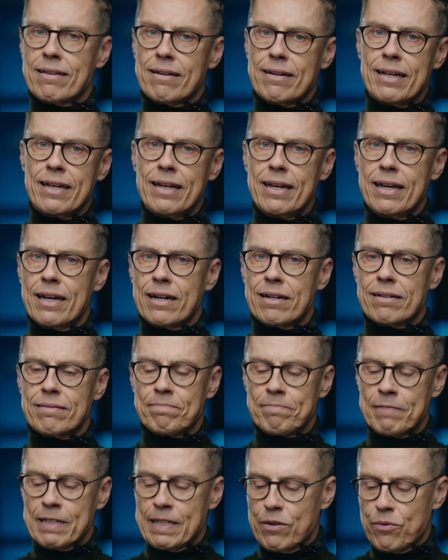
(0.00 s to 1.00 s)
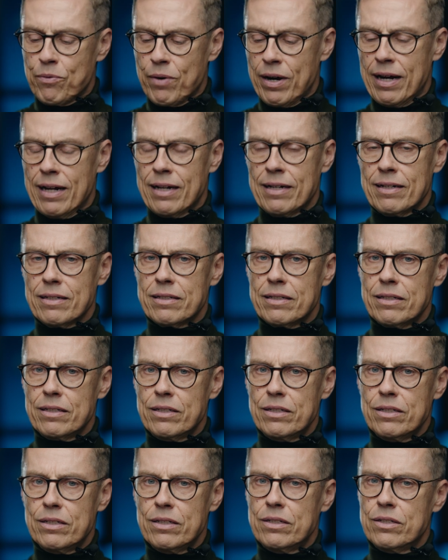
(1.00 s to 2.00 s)
And here, well,
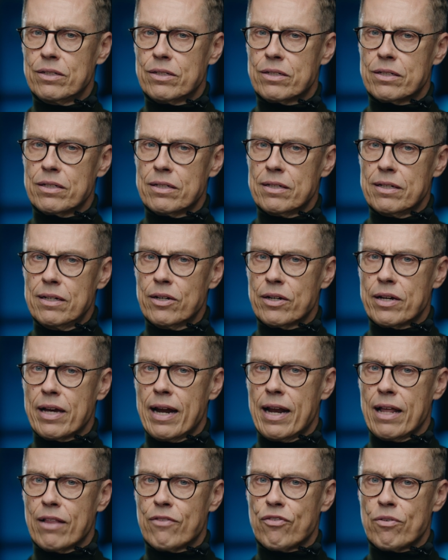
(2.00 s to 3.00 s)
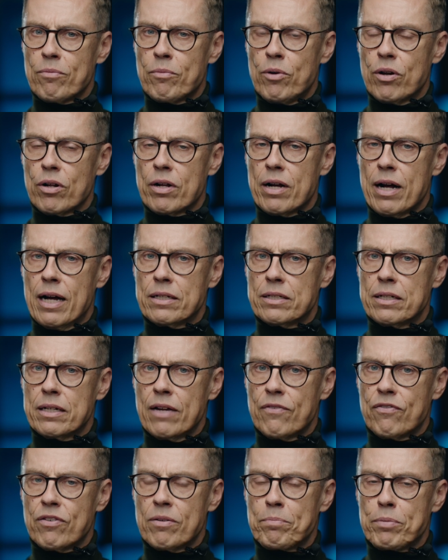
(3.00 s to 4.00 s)
you can look at it from all kinds of
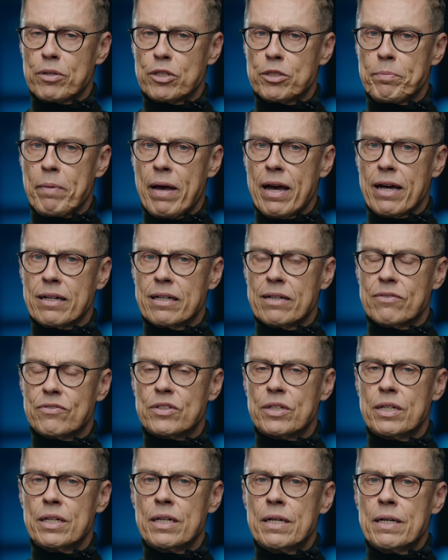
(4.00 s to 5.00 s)
different perspectives.